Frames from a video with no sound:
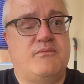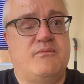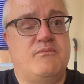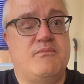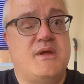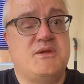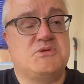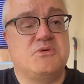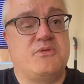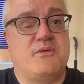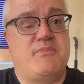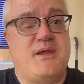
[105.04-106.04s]
make
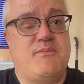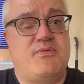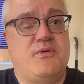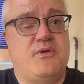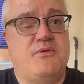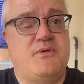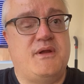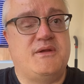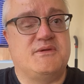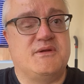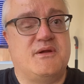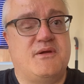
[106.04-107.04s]
sure that people who need
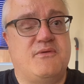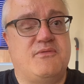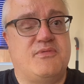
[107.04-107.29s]
to know